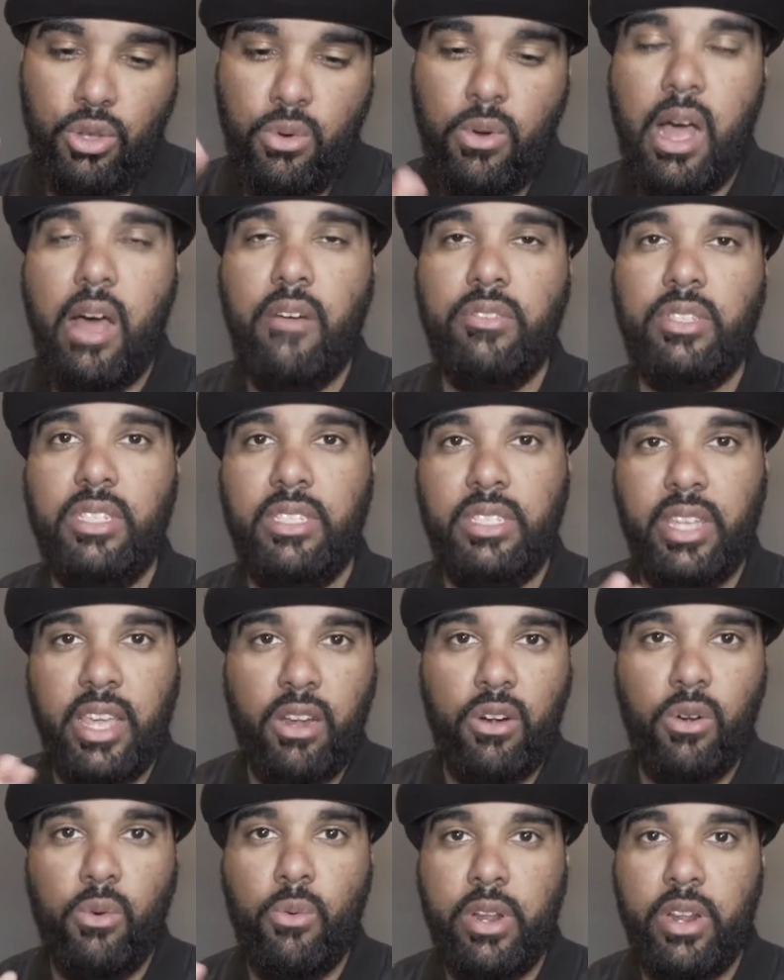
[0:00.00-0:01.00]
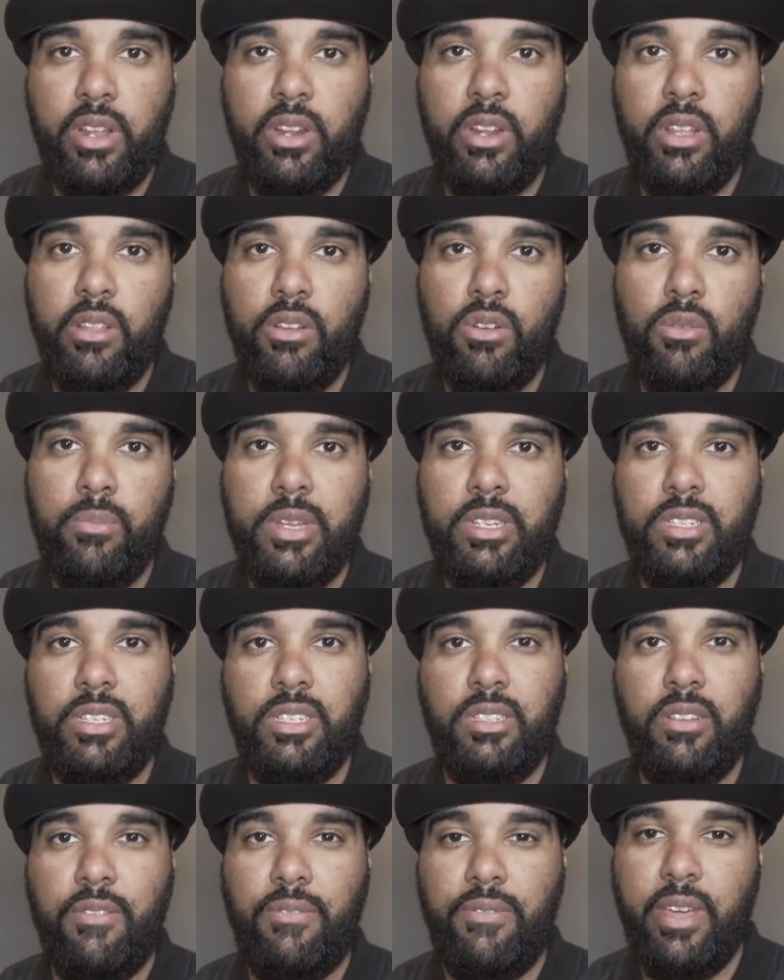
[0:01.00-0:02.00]
do have to tinker with it a little bit
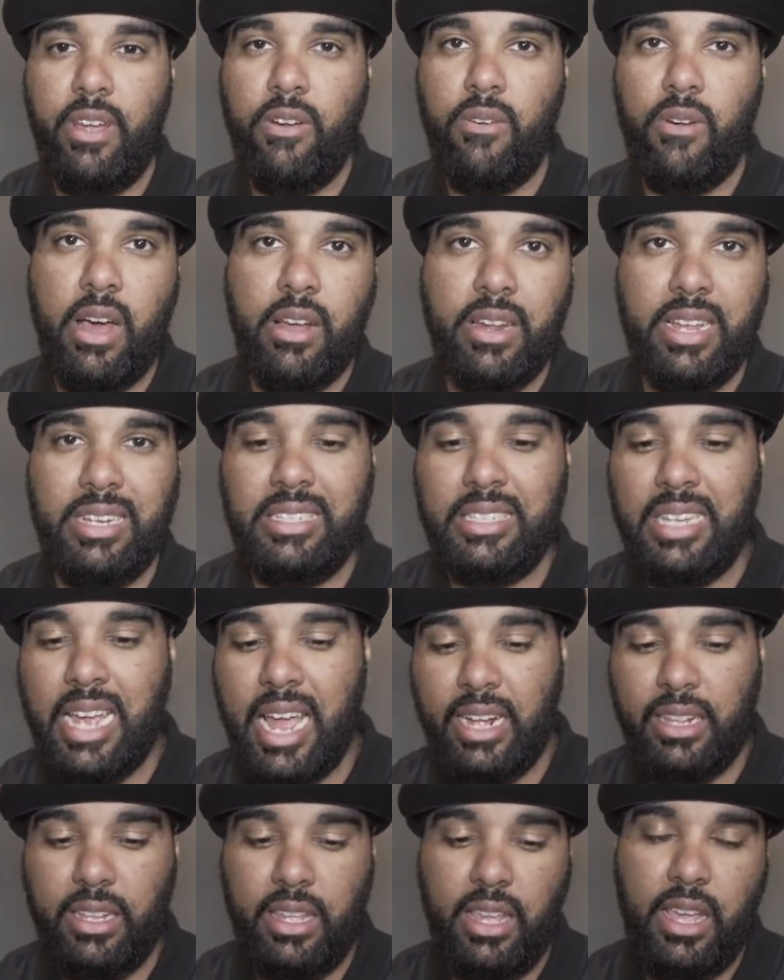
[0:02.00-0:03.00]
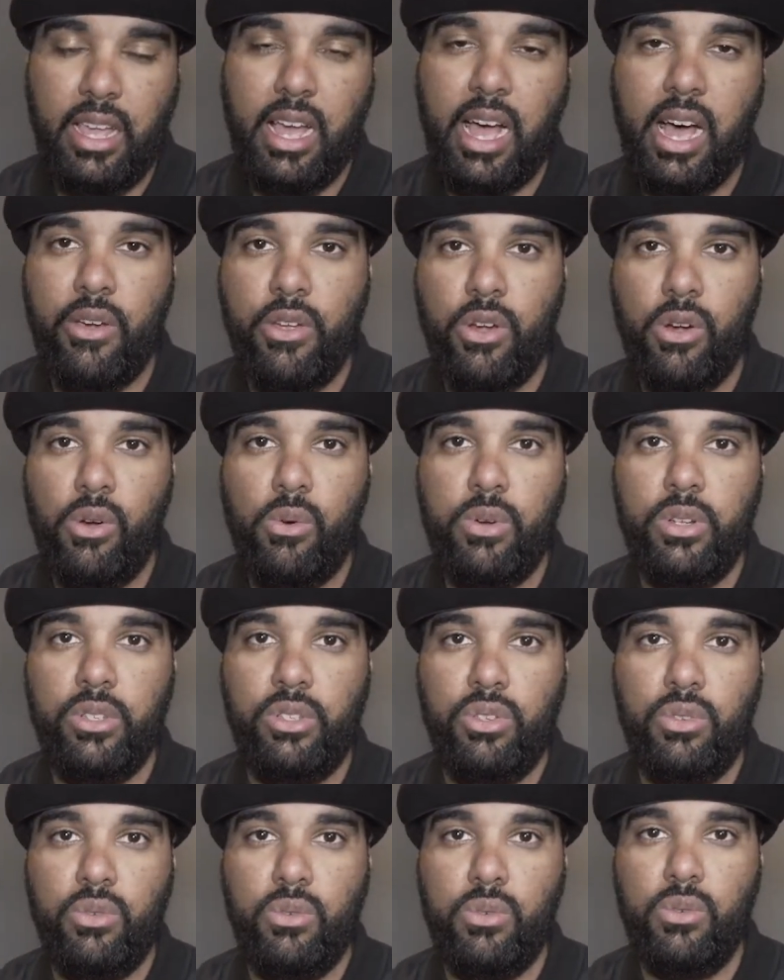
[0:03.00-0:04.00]
just to figure out exactly how you're
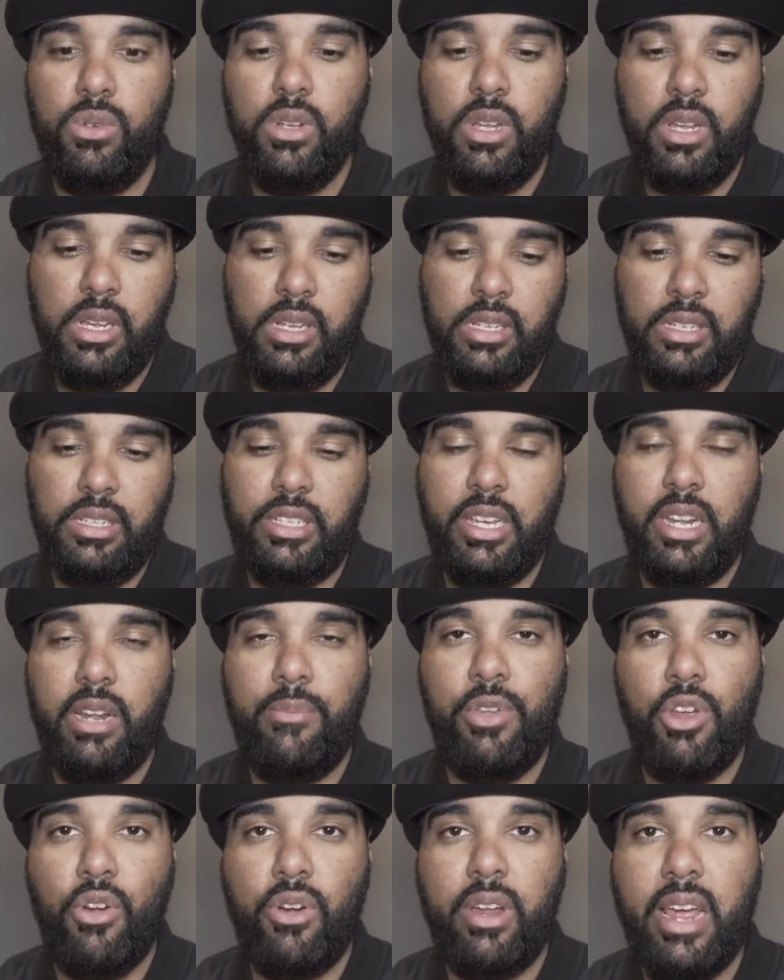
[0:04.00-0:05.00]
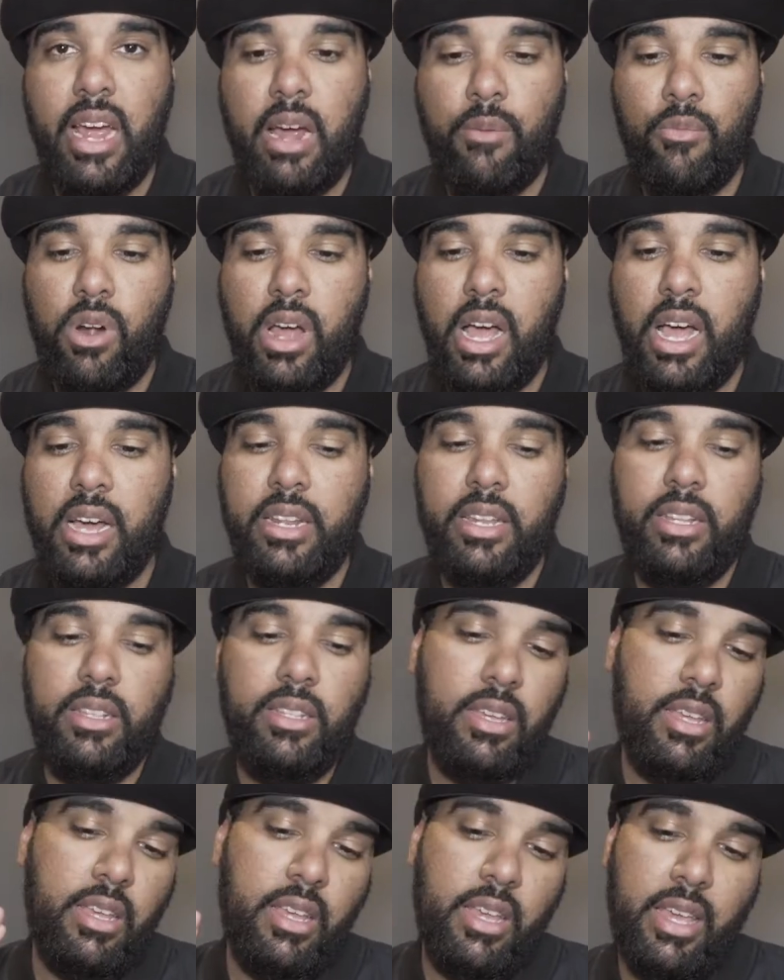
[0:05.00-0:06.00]
going to set up your camera on
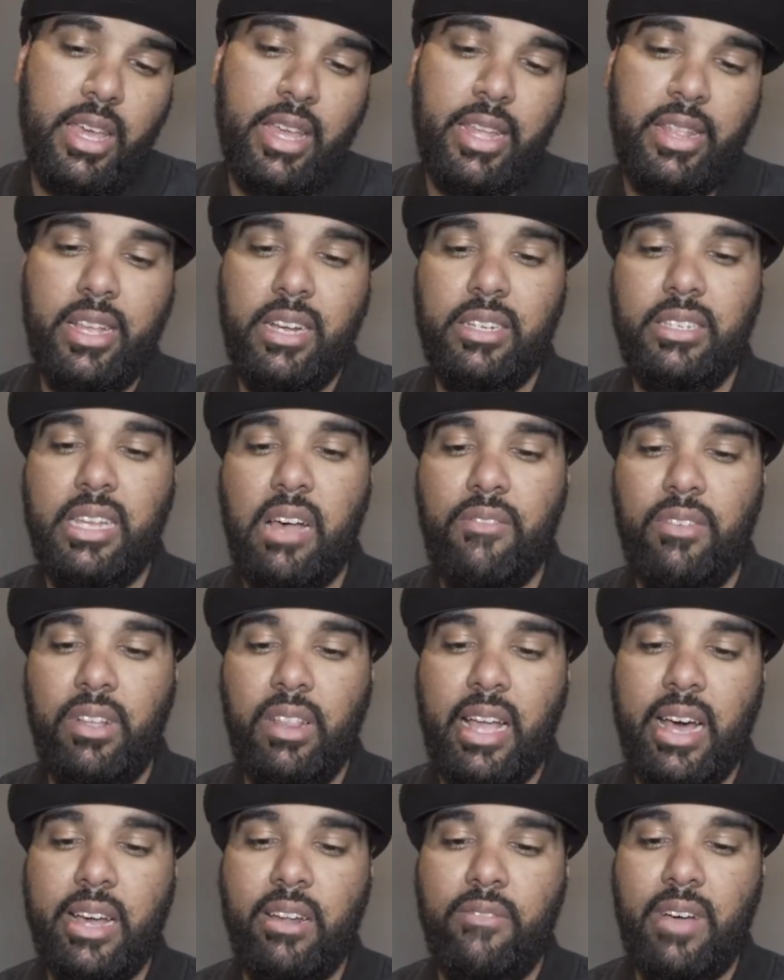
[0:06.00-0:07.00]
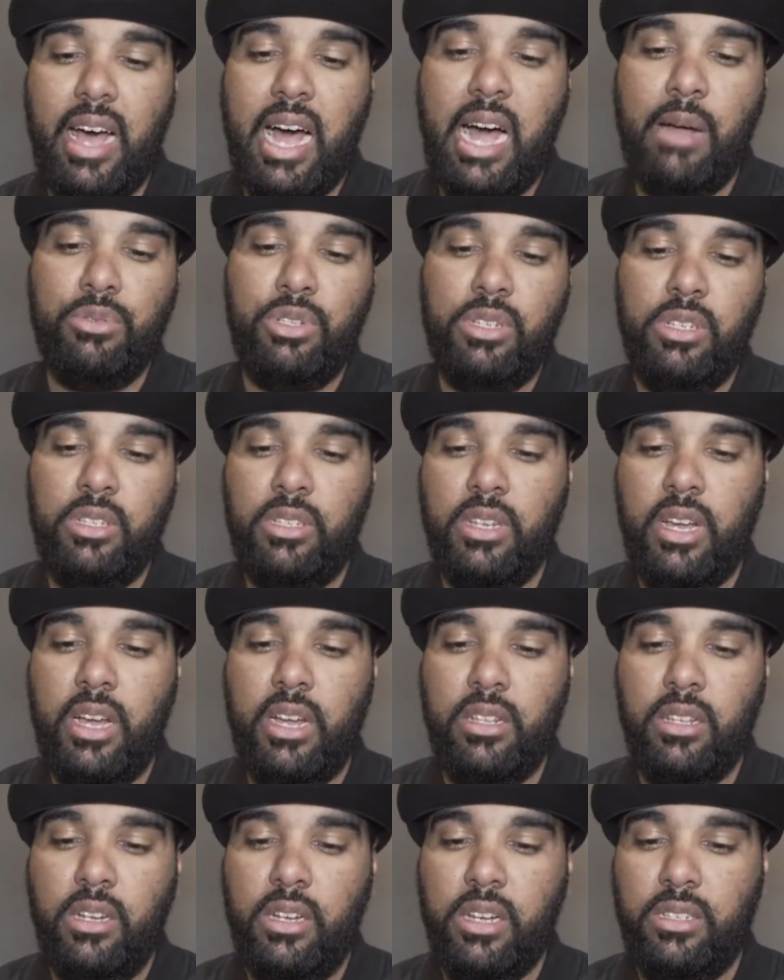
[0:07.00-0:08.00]
it. It does have a lot of options
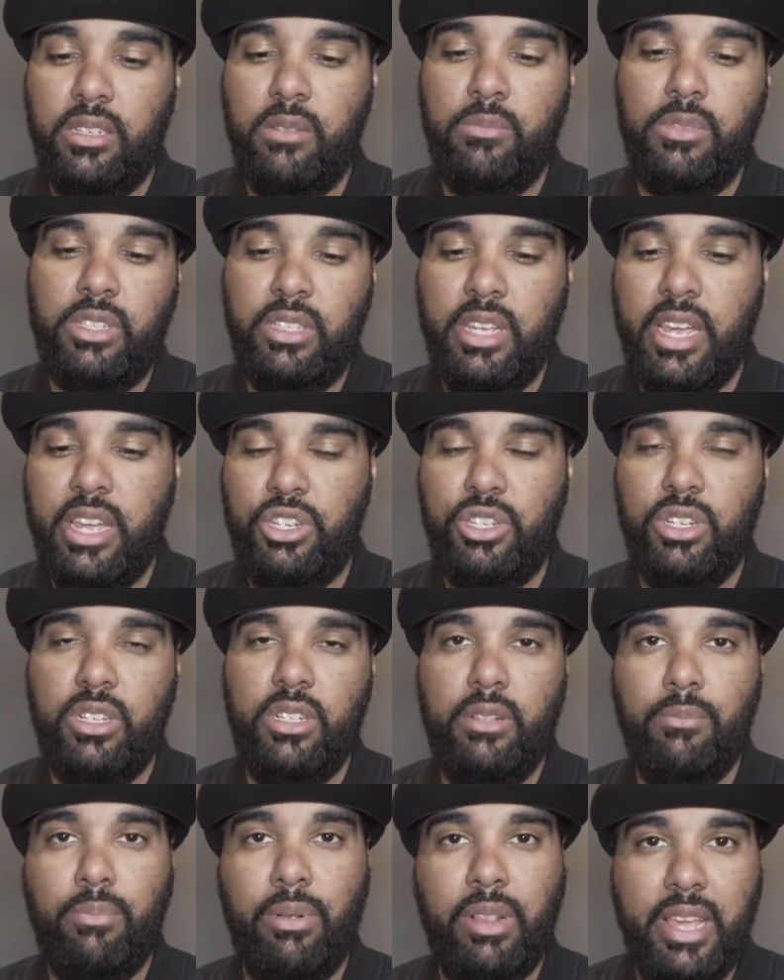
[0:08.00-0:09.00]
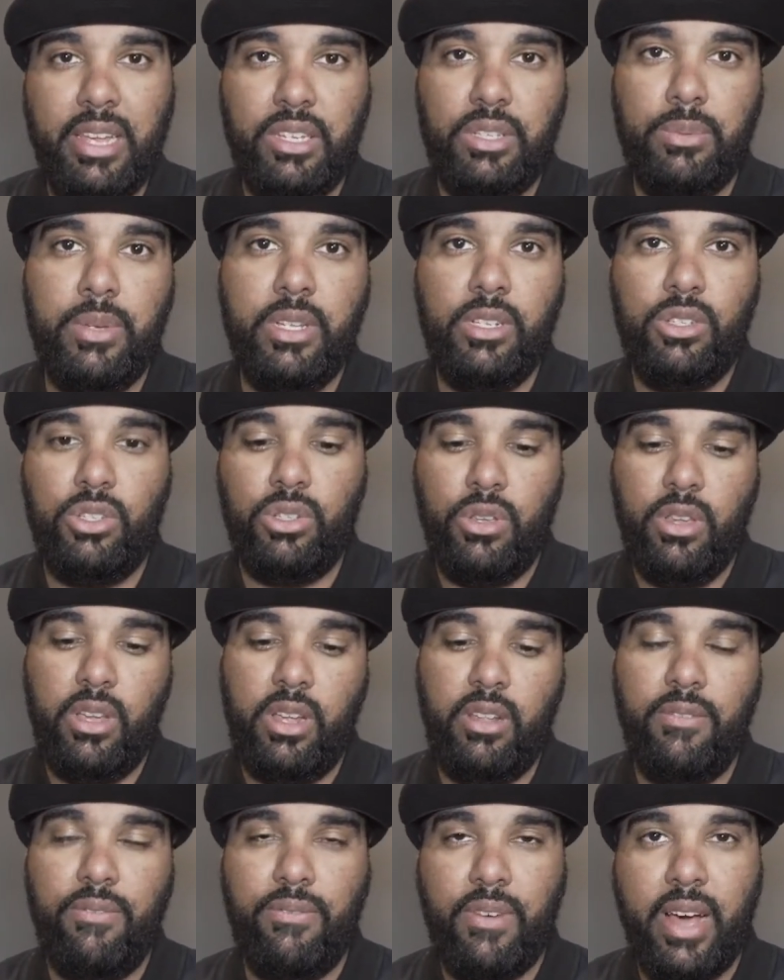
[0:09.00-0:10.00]
on customization and placement, so you
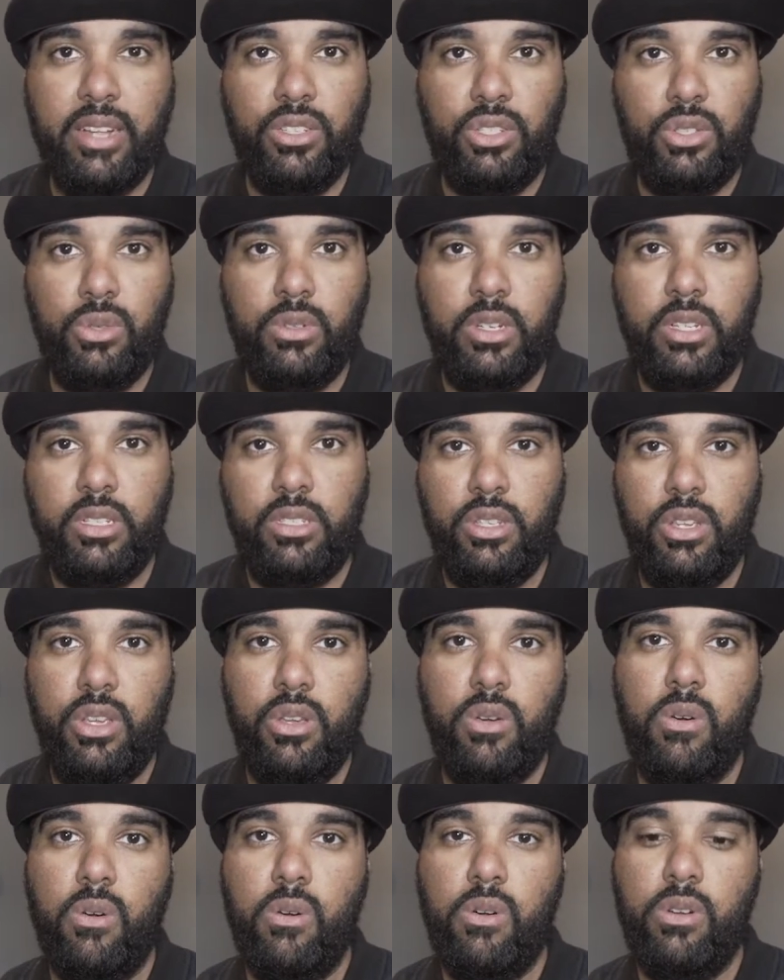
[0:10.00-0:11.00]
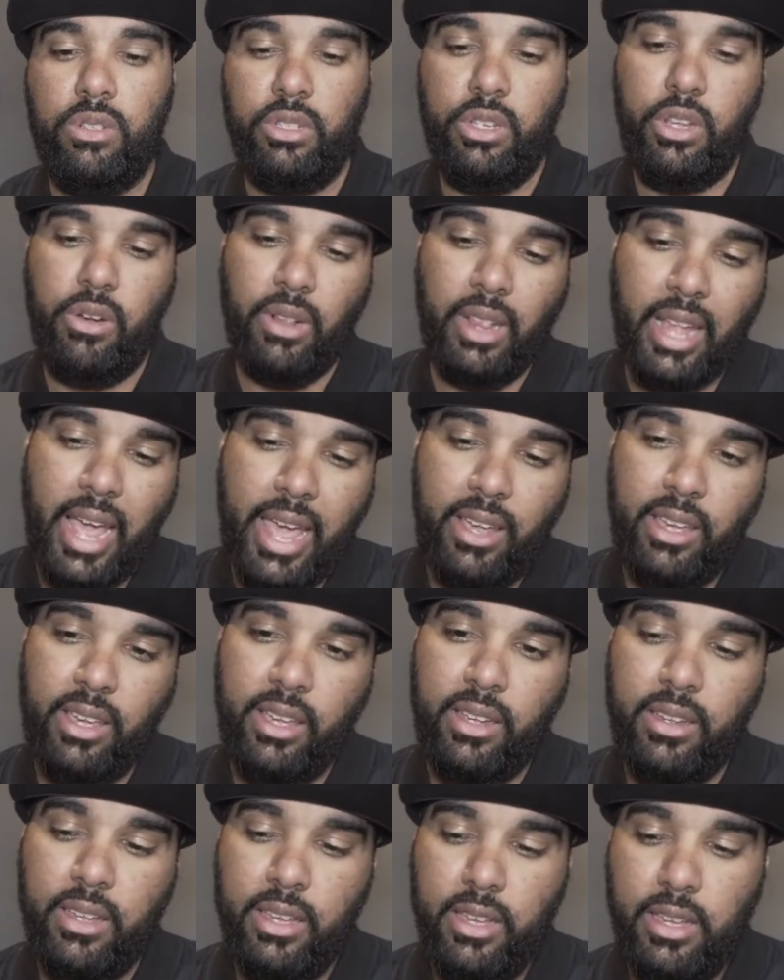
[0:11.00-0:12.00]
can fine tune it to your
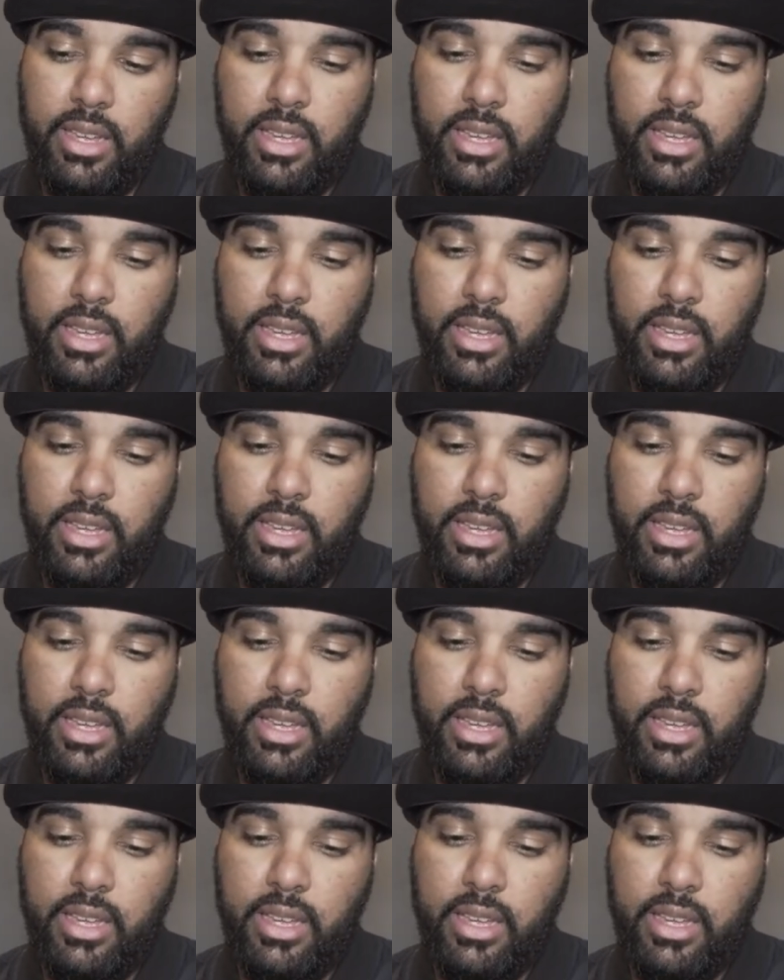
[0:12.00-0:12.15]
liking.